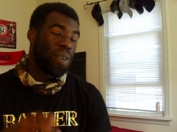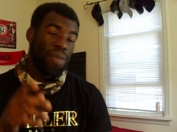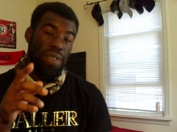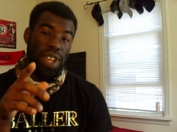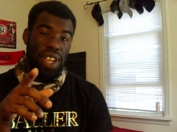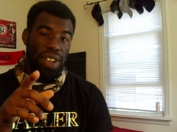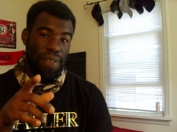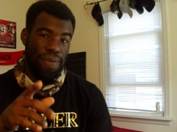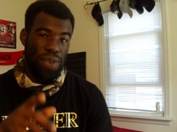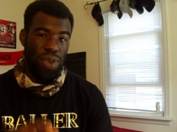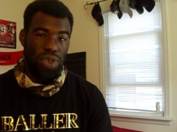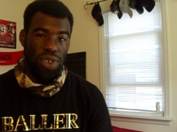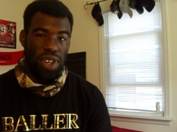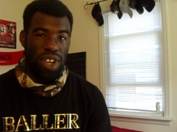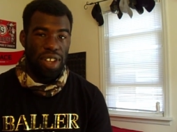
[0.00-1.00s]
hopefully in the
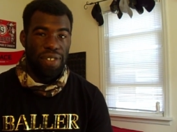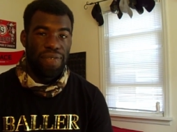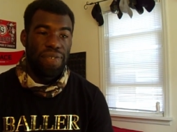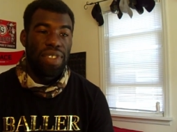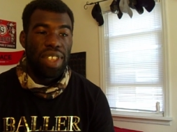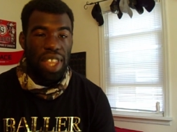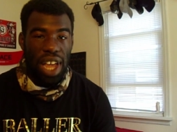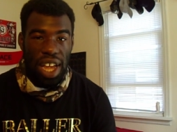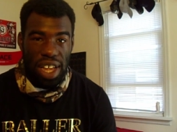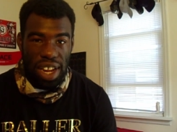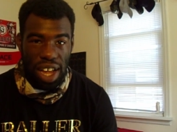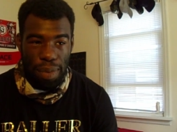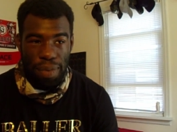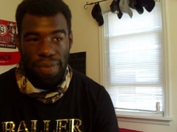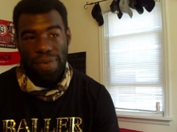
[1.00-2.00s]
future that
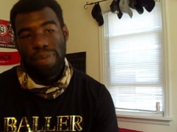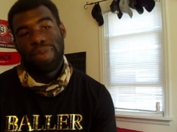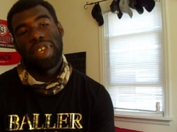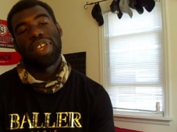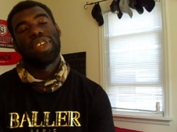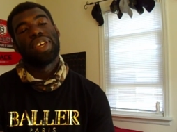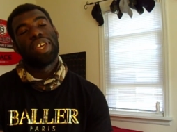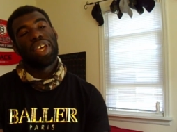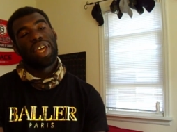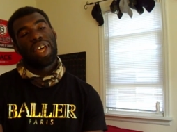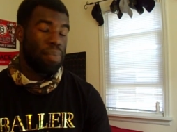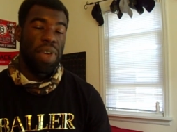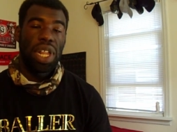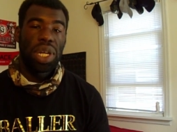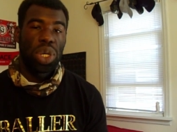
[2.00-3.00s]
can happen for me.
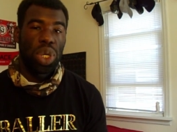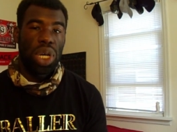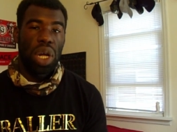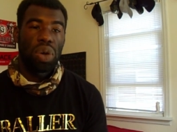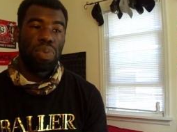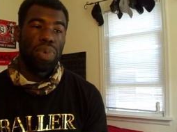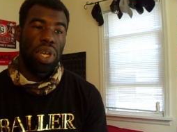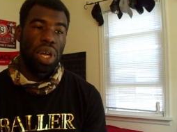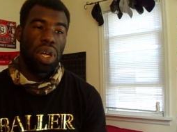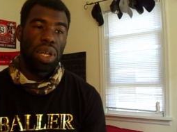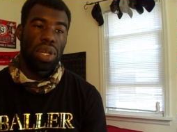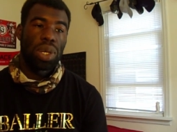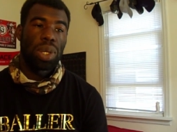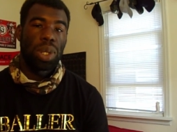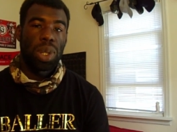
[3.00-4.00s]
I made this channel
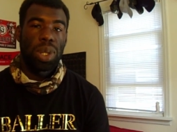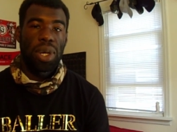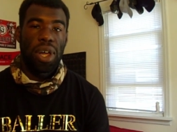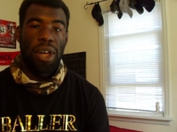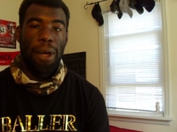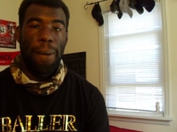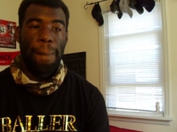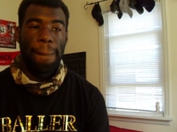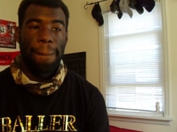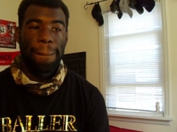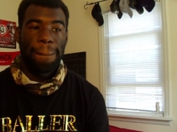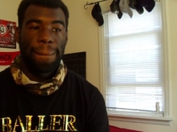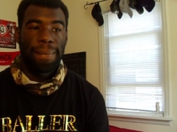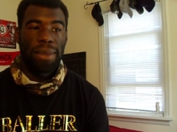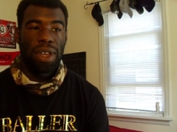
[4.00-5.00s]
because um,
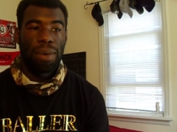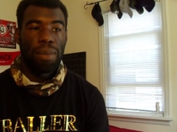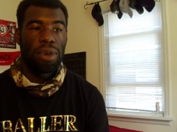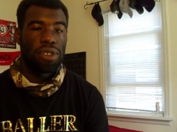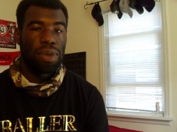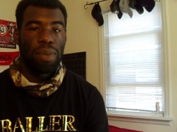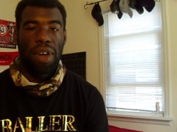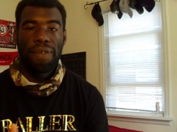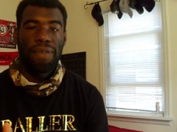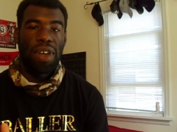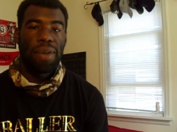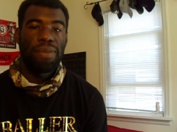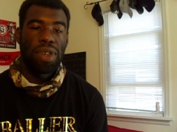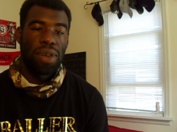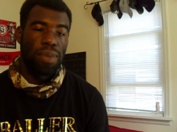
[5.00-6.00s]
most of my
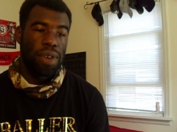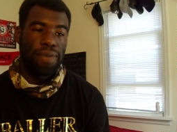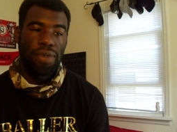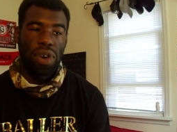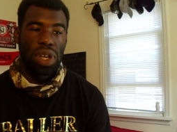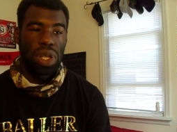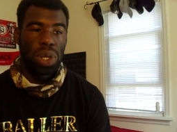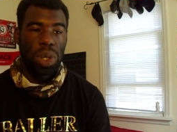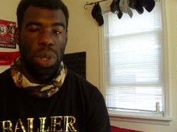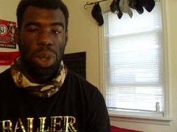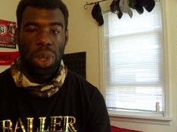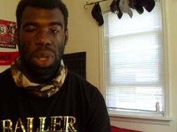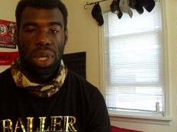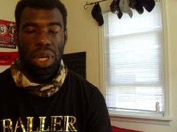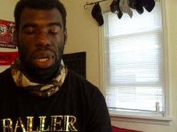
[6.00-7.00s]
family, my
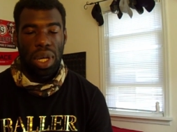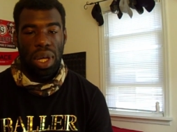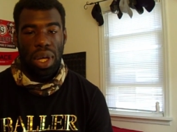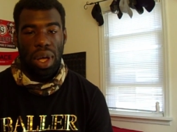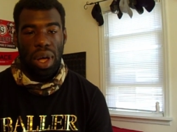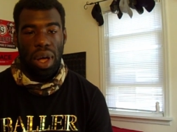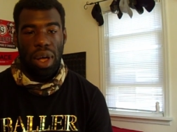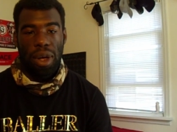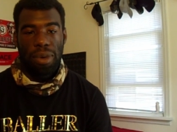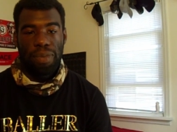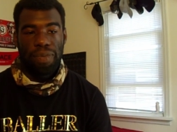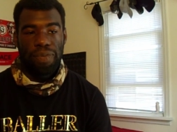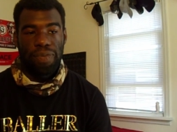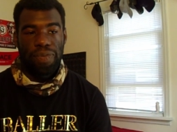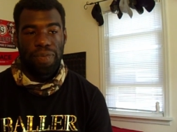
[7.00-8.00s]
friends,
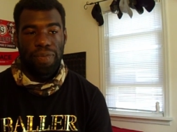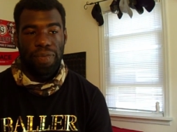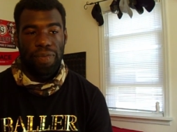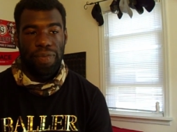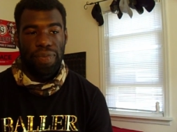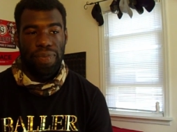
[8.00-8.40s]
um,